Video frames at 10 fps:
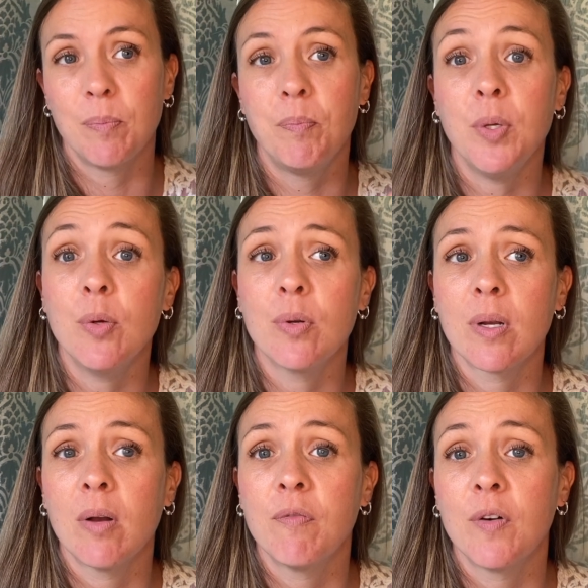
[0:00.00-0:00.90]

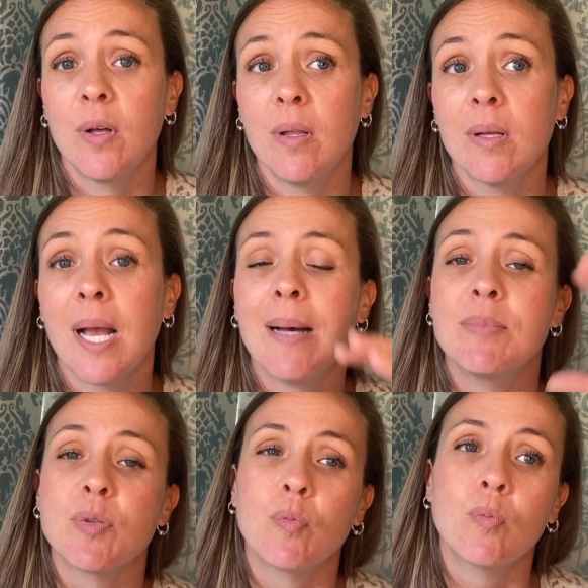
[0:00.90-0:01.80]
Beautiful
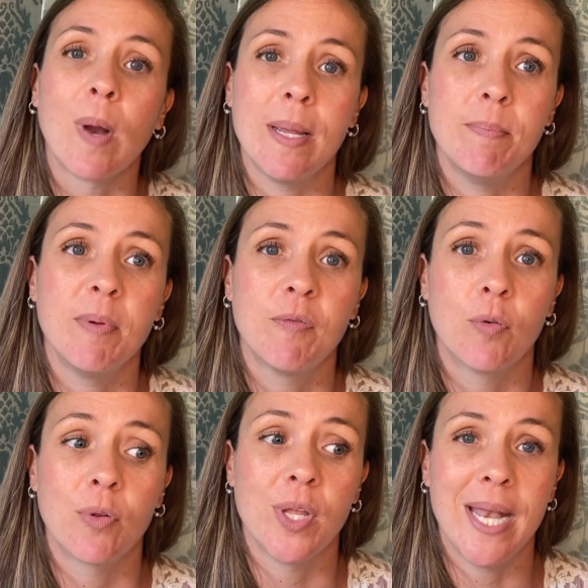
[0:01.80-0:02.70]
comes right
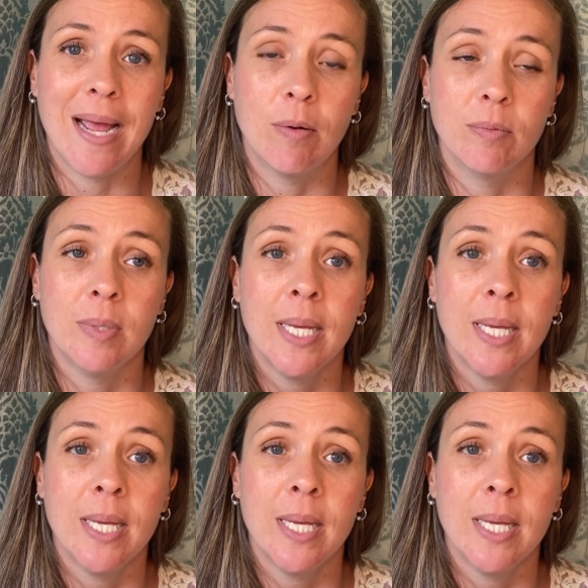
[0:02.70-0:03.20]
before the noun.